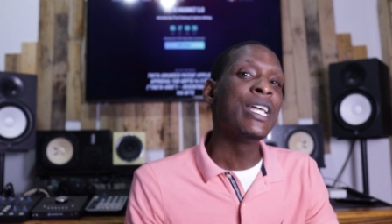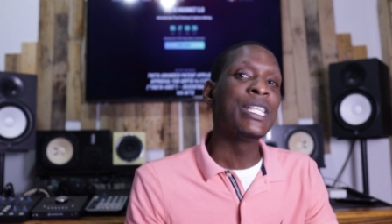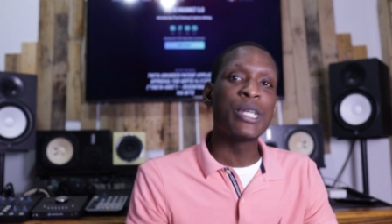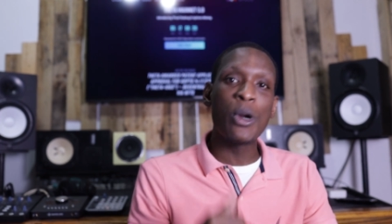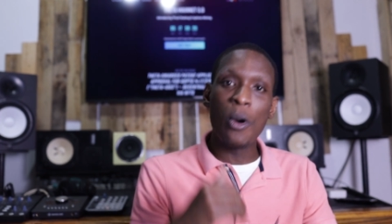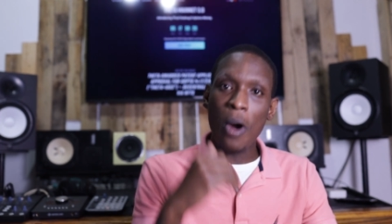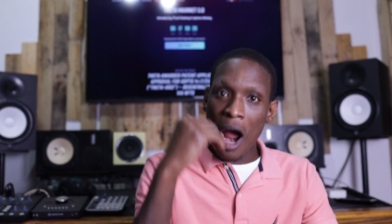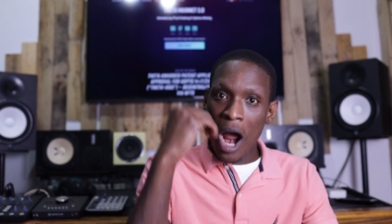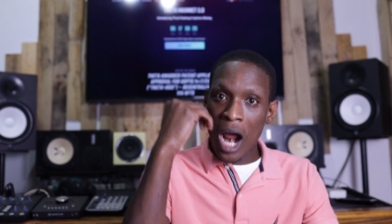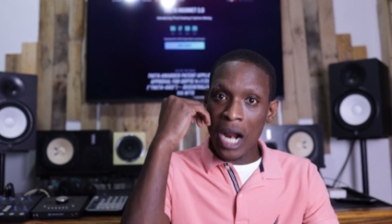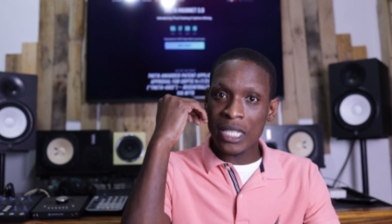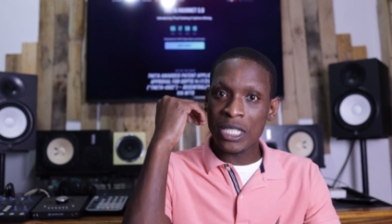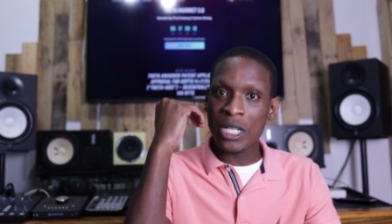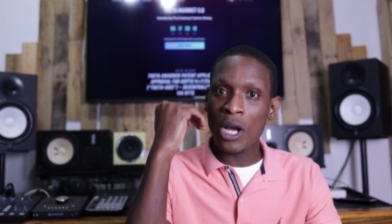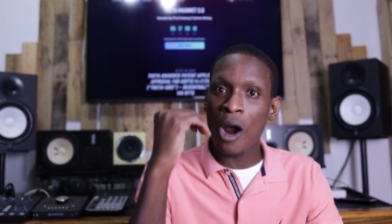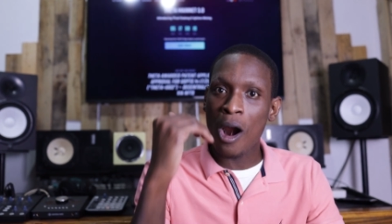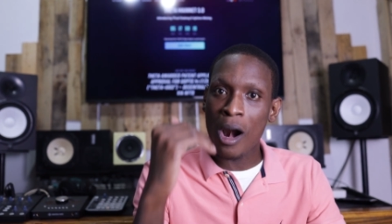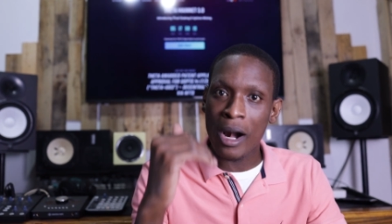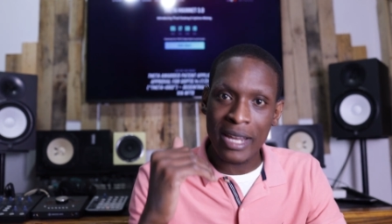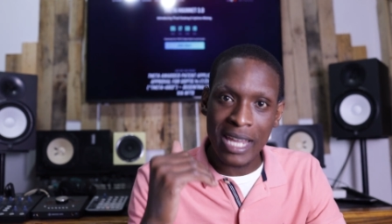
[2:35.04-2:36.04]
to our
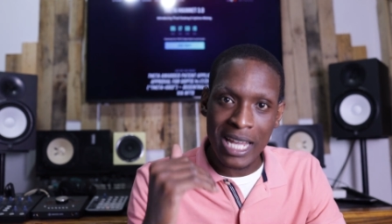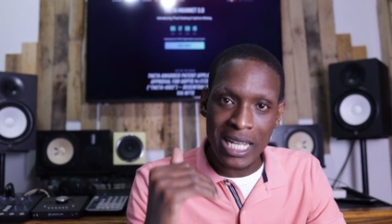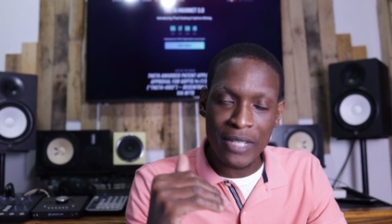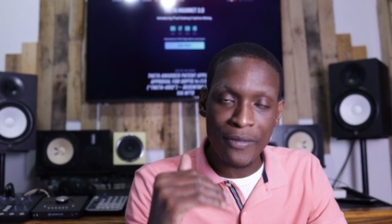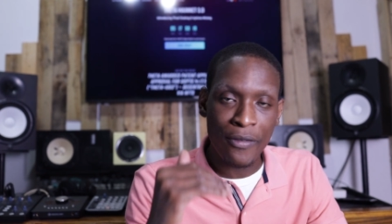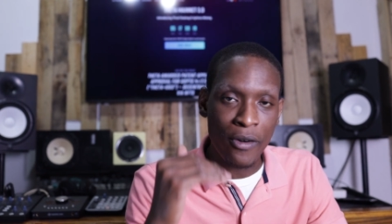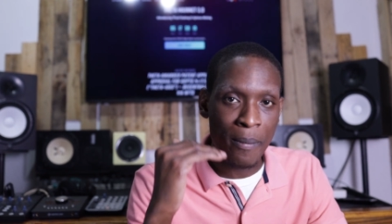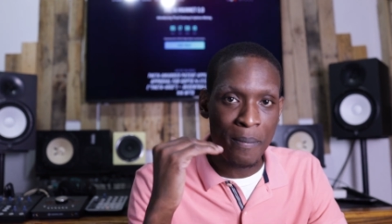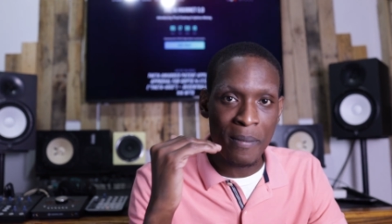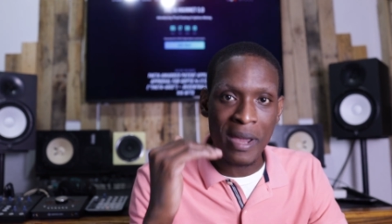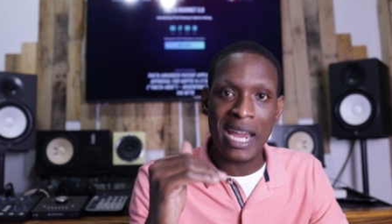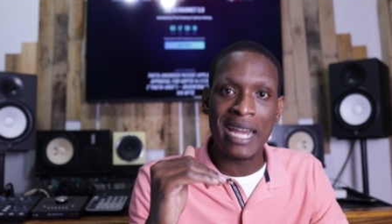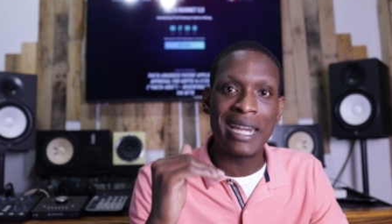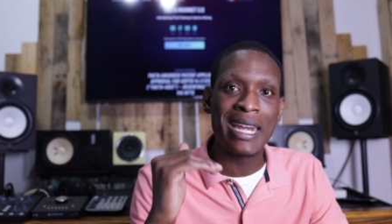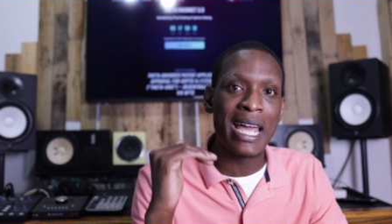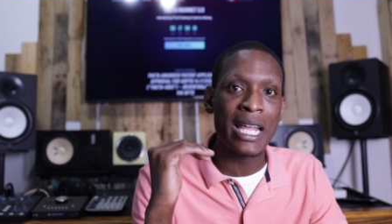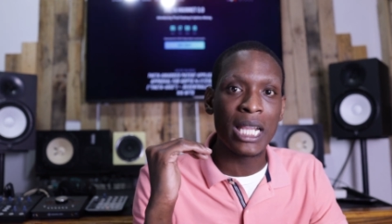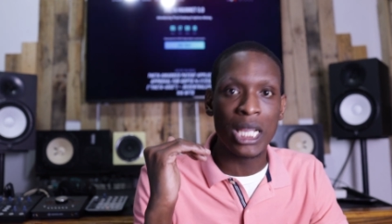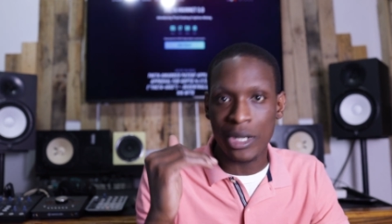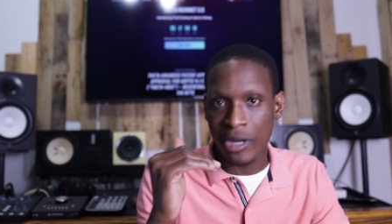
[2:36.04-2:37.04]
targets for
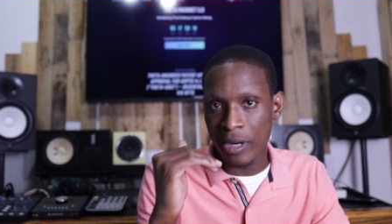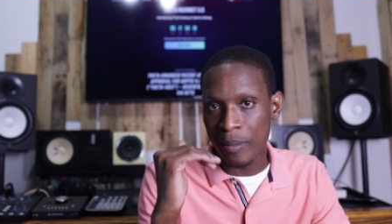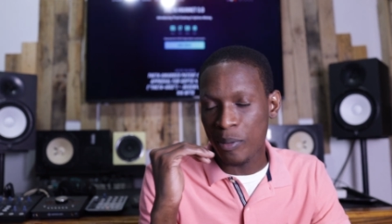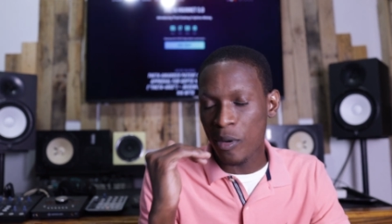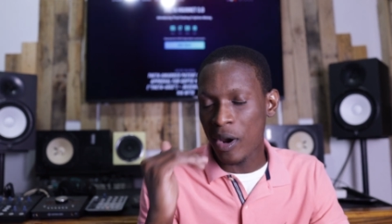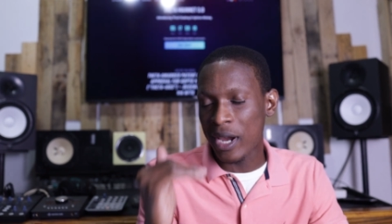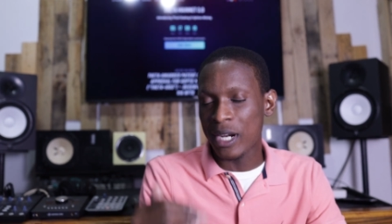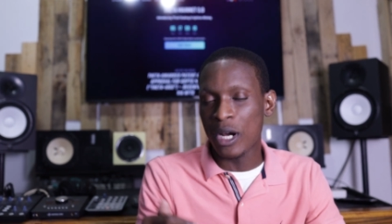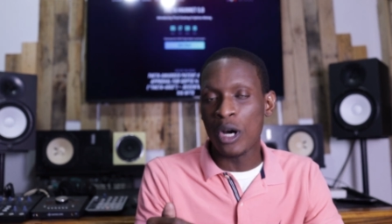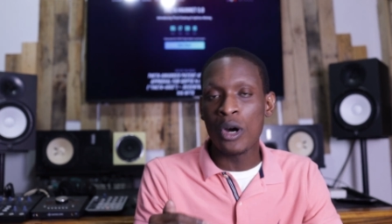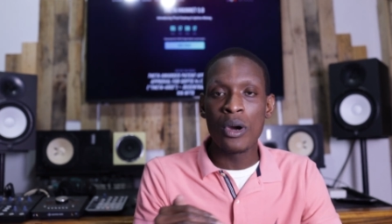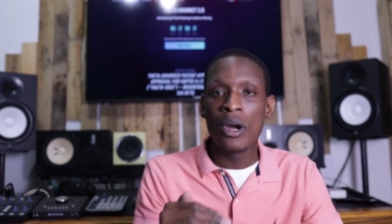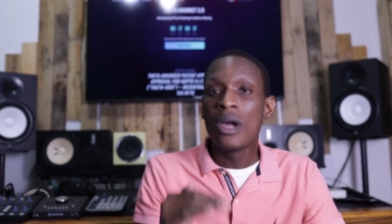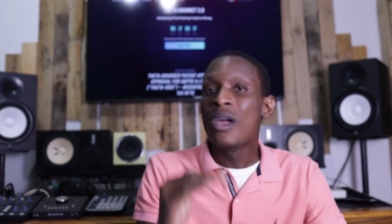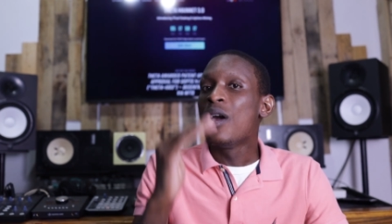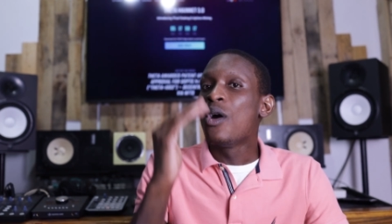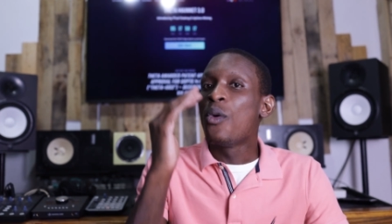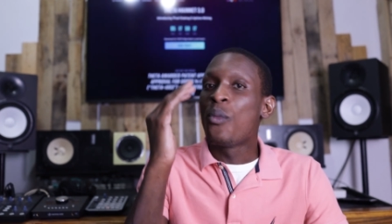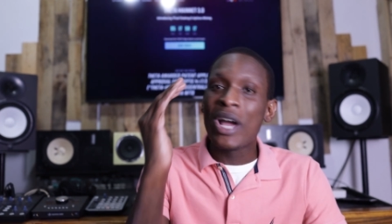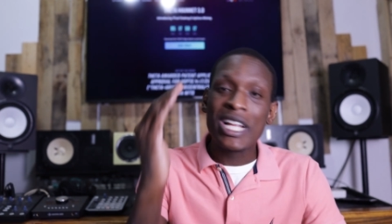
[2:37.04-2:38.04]
mainnet 3.0,
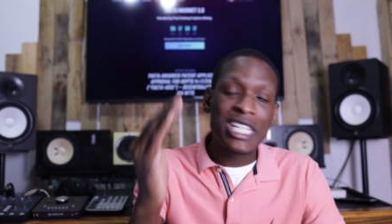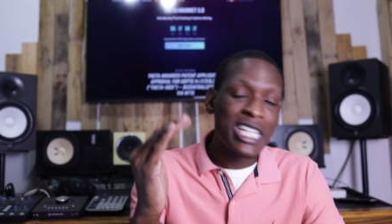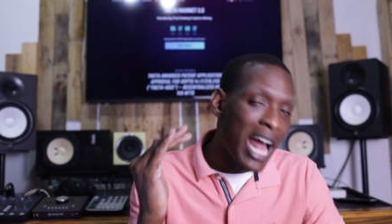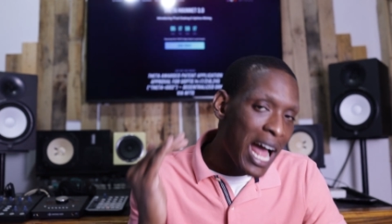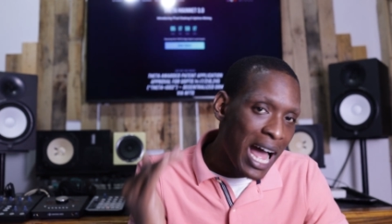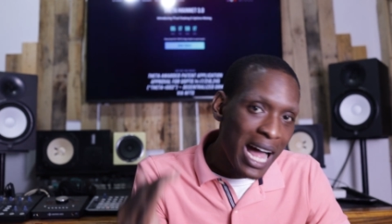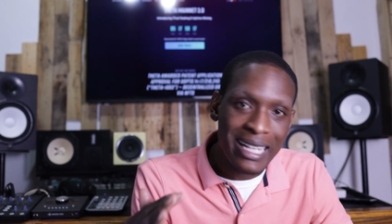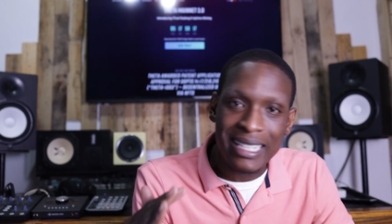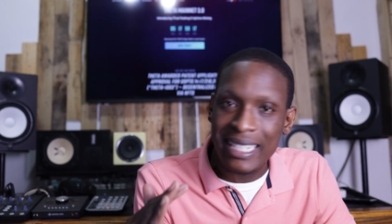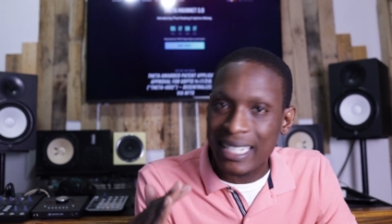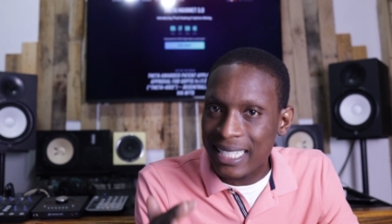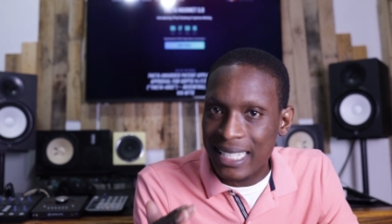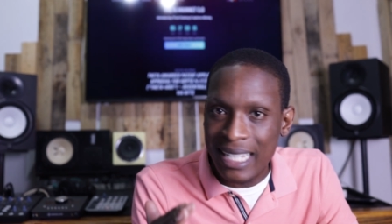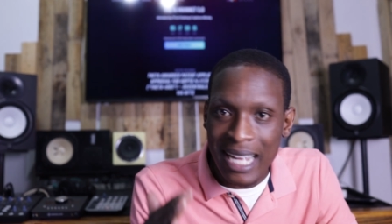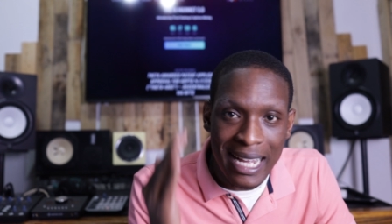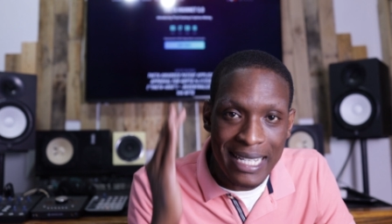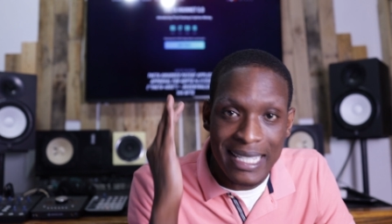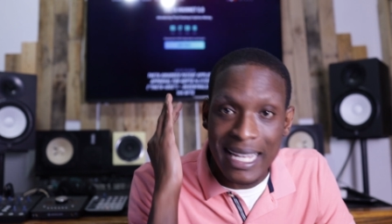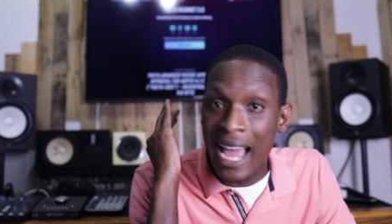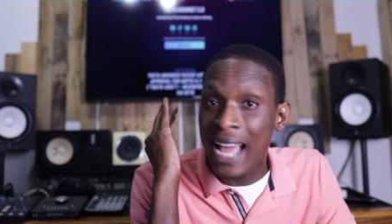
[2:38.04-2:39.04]
which I'll
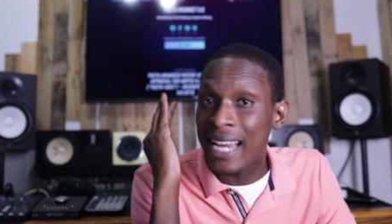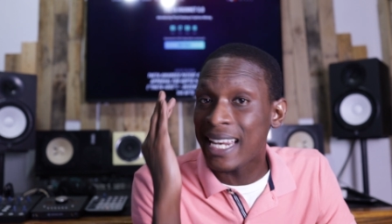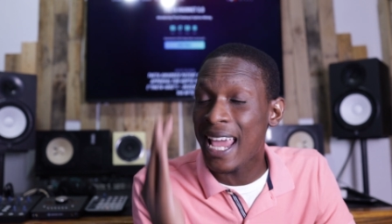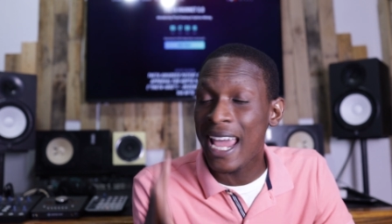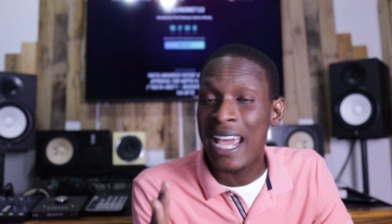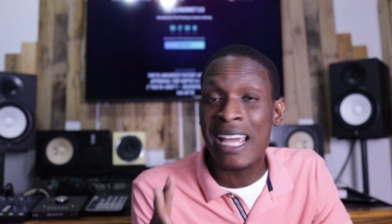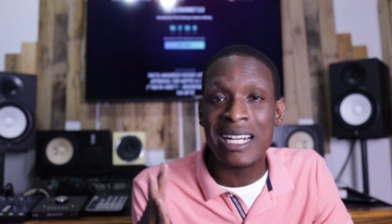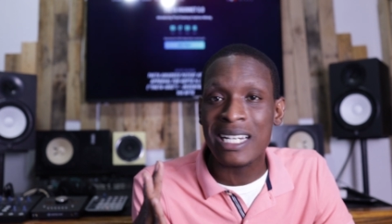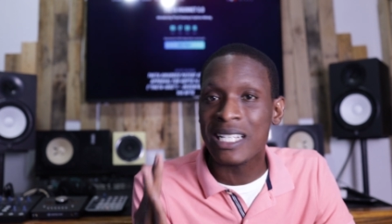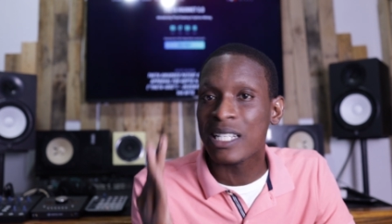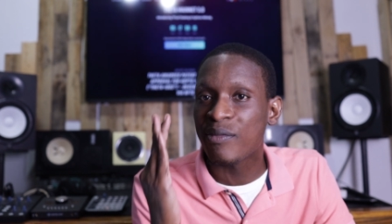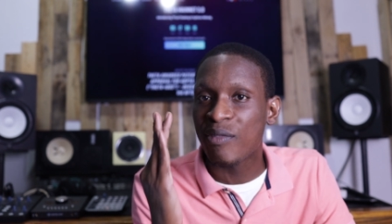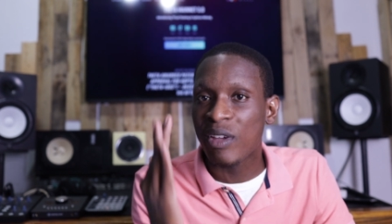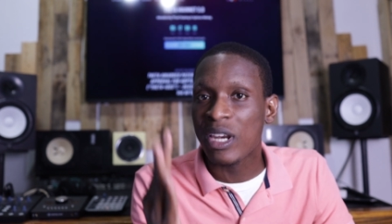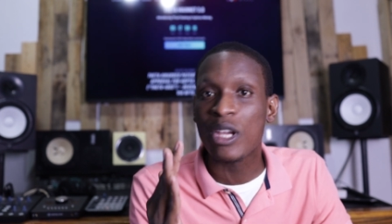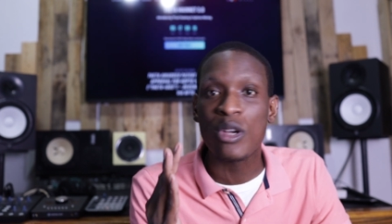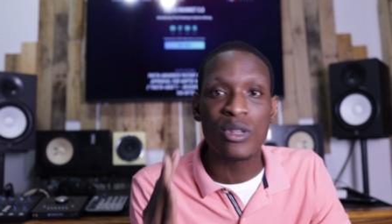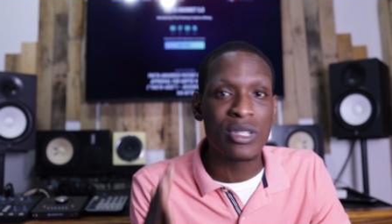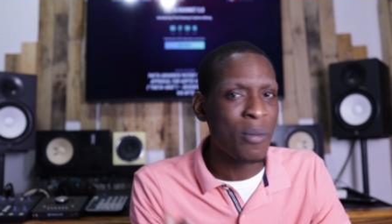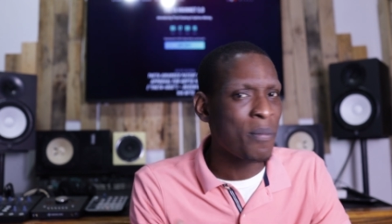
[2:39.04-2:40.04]
discuss at the end of this video.